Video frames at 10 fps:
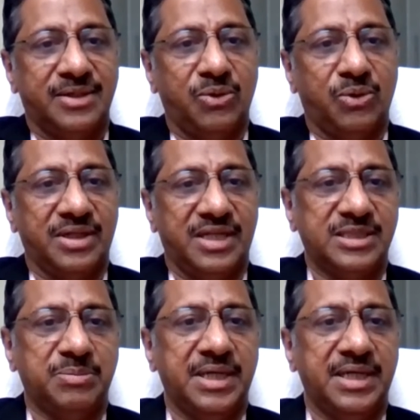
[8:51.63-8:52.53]
during
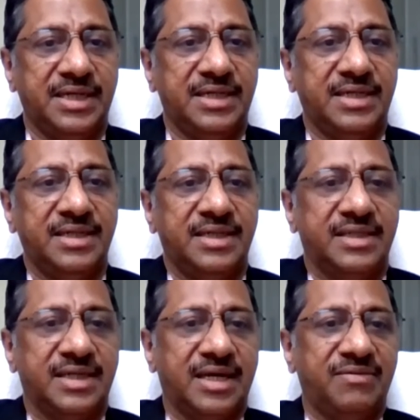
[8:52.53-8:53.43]
this period
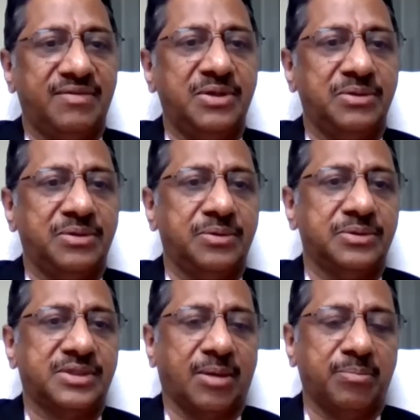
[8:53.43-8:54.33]
and when you
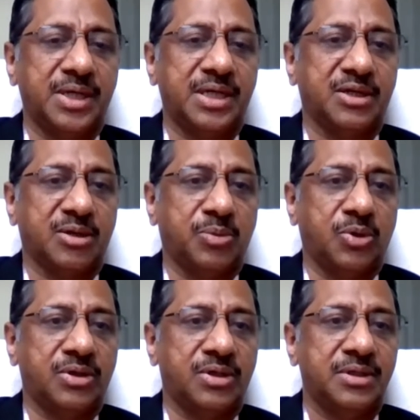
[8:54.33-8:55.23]
submit the
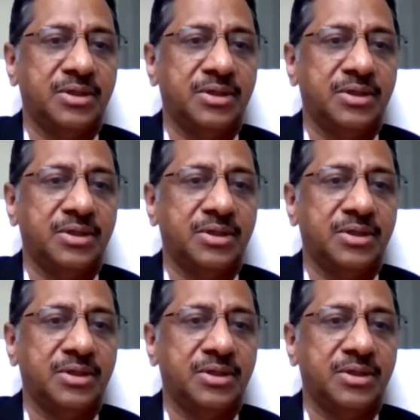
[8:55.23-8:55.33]
report